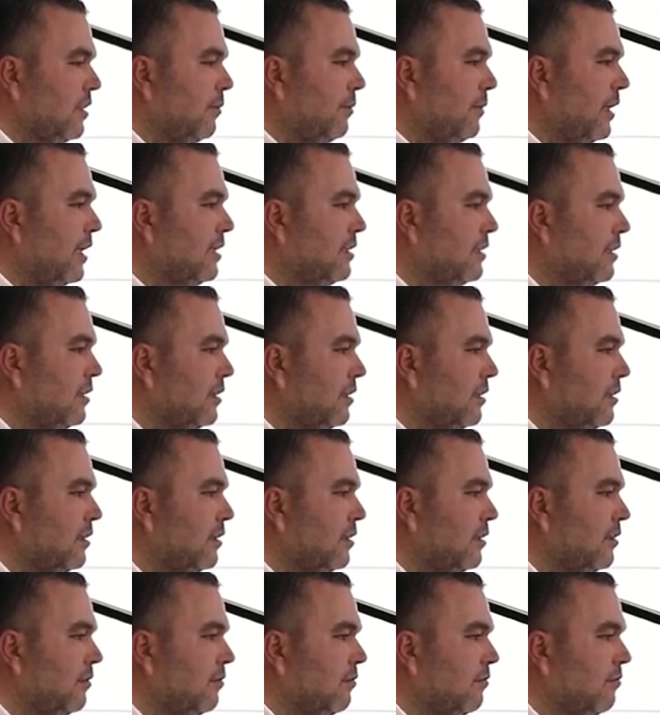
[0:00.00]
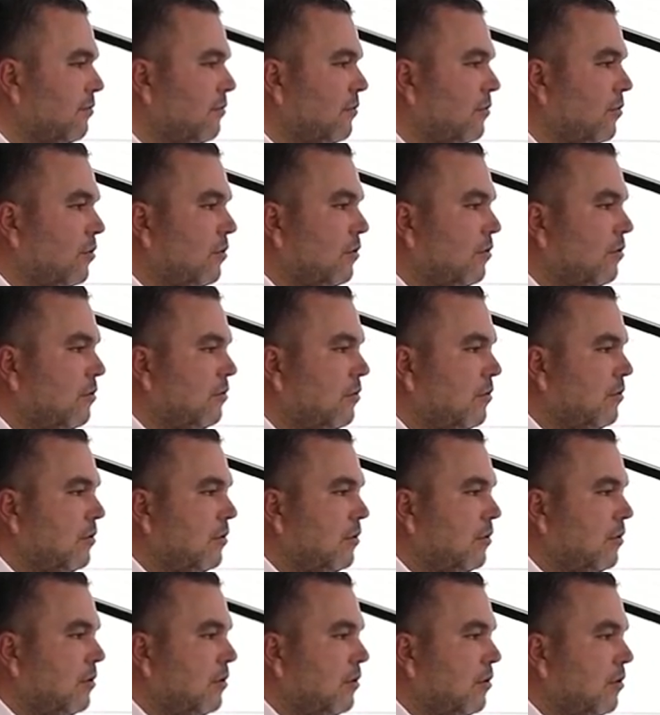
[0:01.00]
some accident
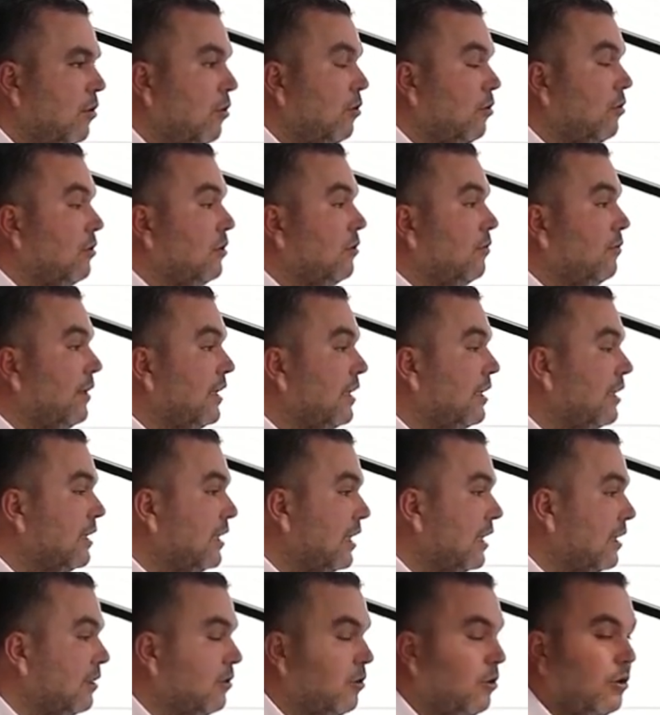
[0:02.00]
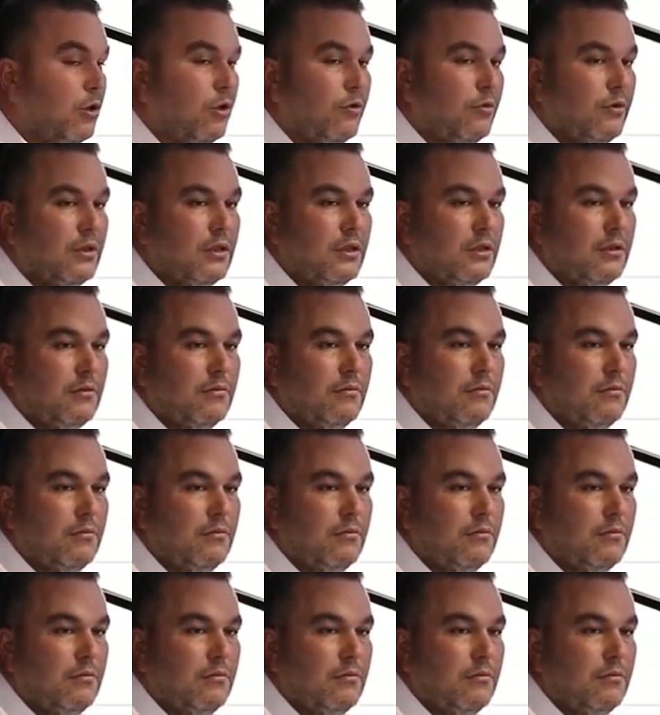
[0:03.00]
or the vehicle can roll over.